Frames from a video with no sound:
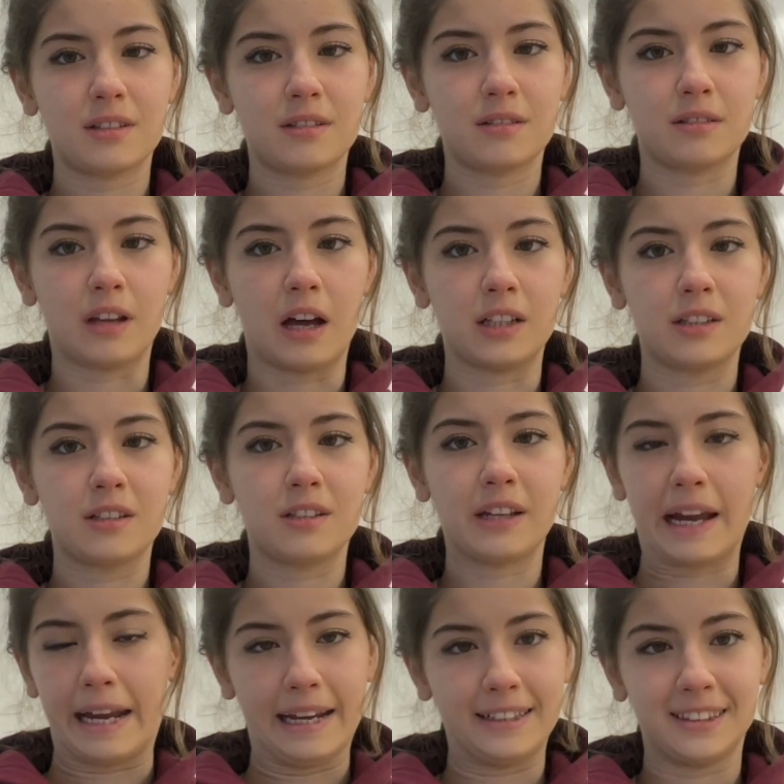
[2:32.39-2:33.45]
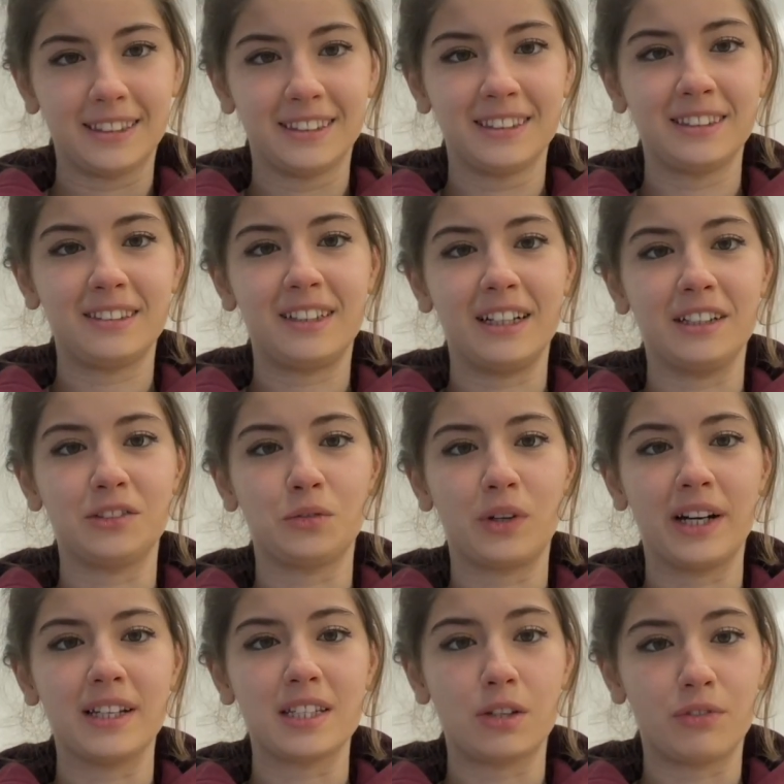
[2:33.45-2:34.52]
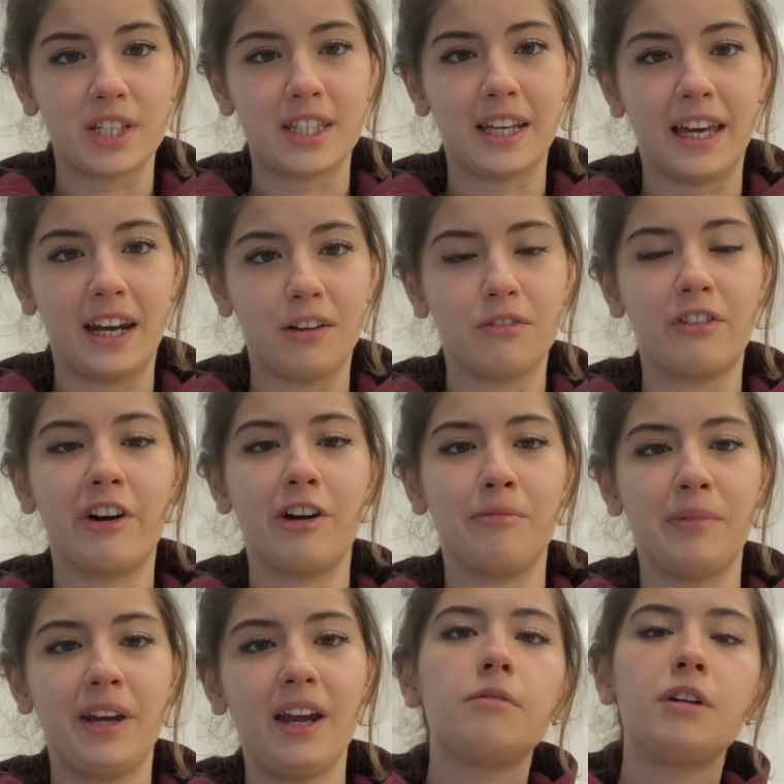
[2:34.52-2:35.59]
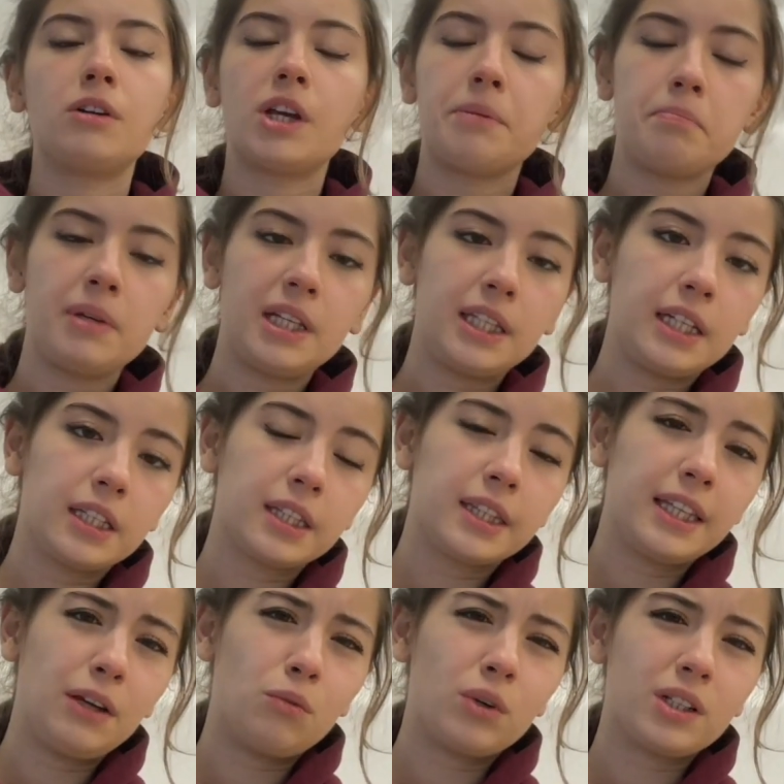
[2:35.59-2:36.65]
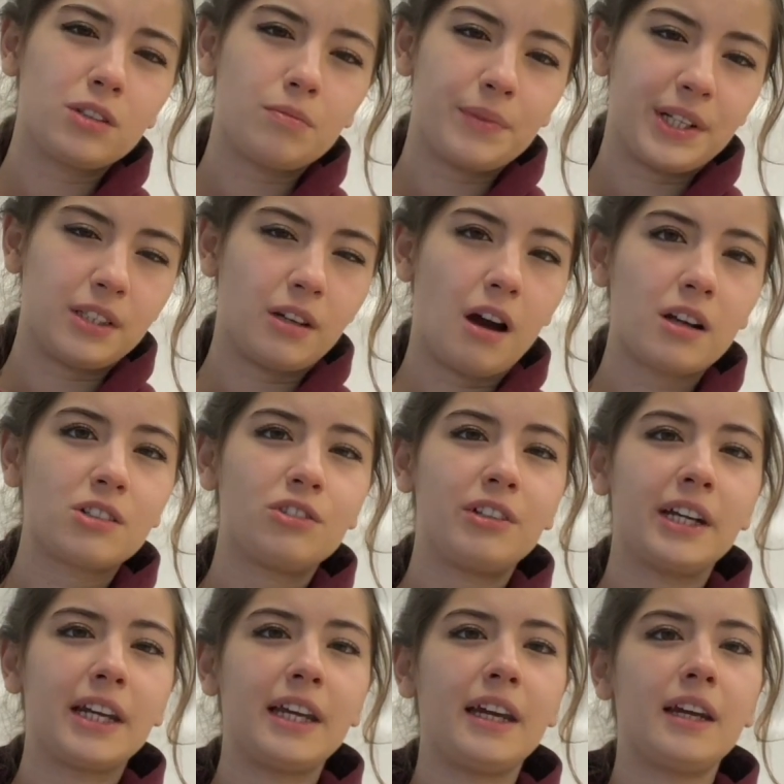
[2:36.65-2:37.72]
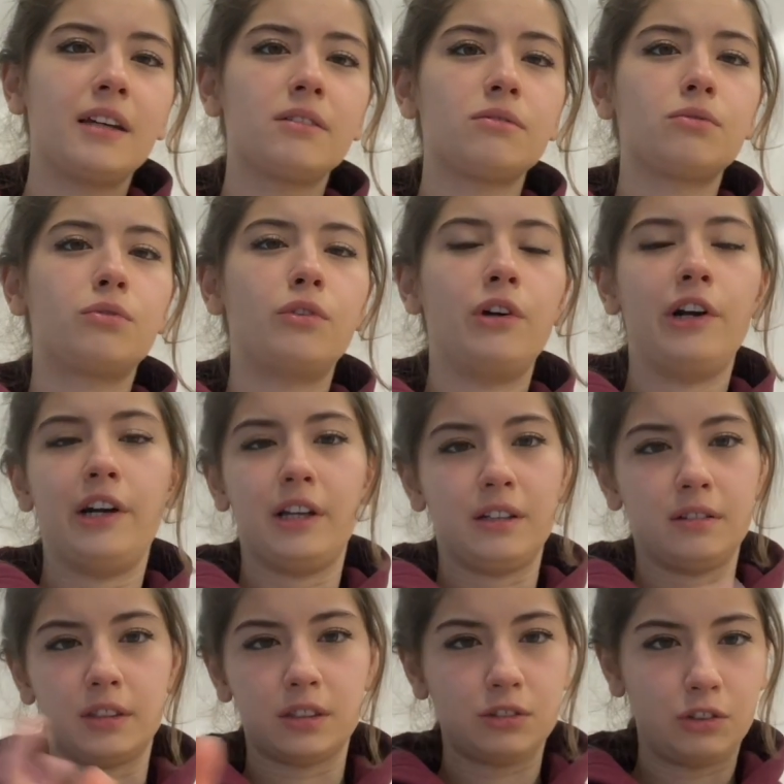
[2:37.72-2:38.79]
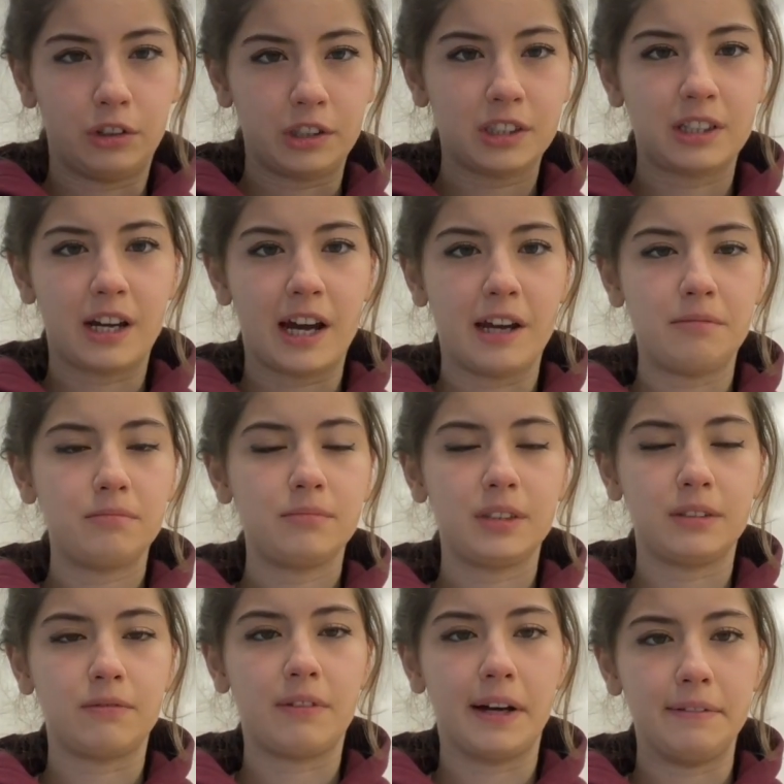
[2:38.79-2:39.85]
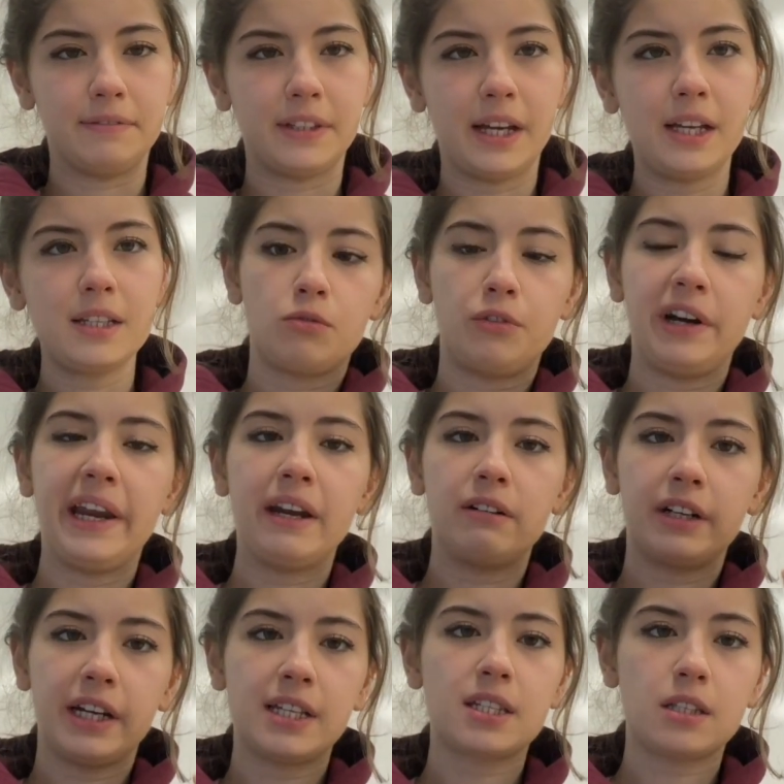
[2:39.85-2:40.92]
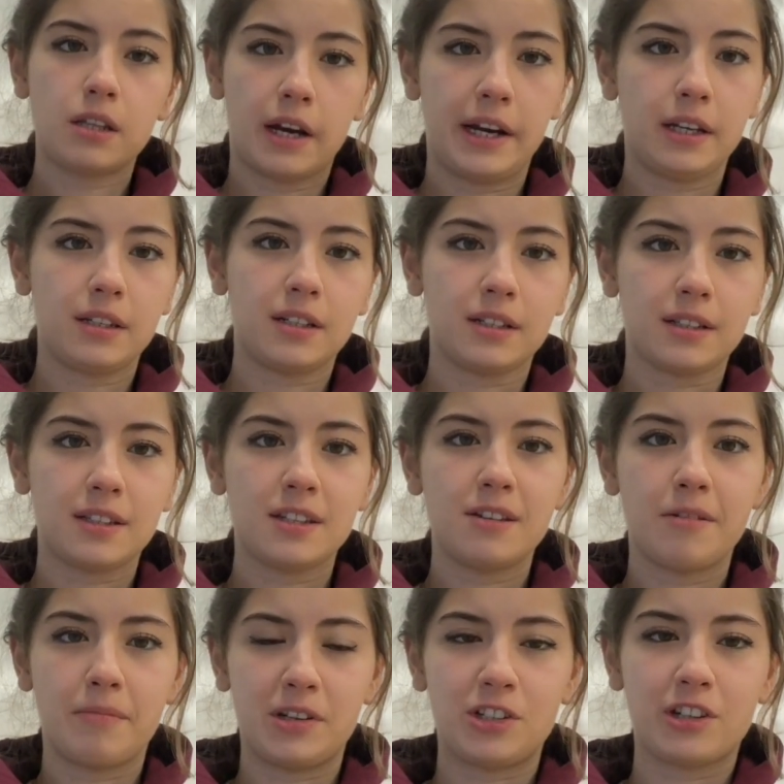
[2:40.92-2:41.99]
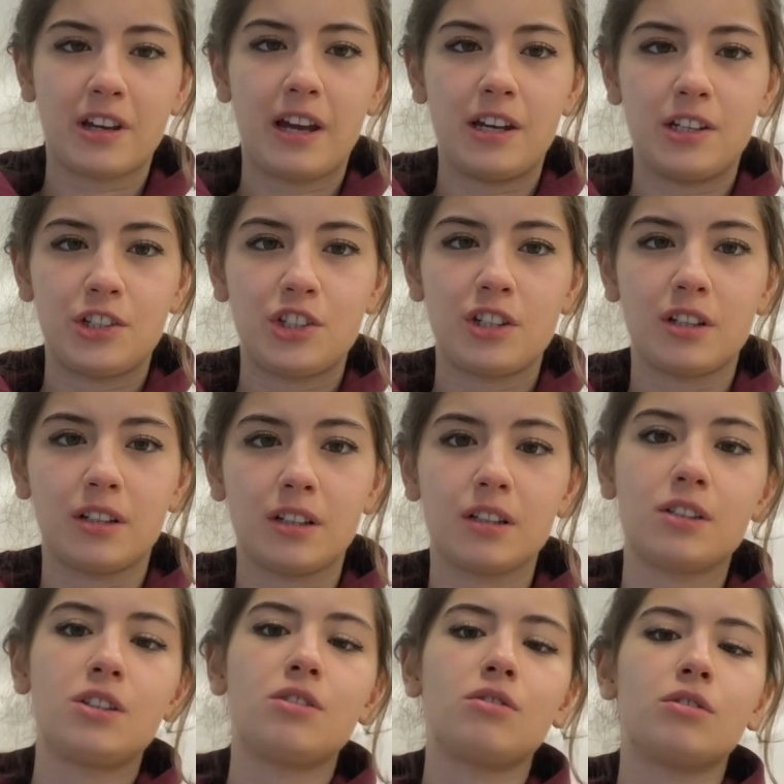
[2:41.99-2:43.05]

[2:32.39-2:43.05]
not again, it was devastating for me. We immediately went to my doctor again for the 3rd time in 5 days. We restarted medication to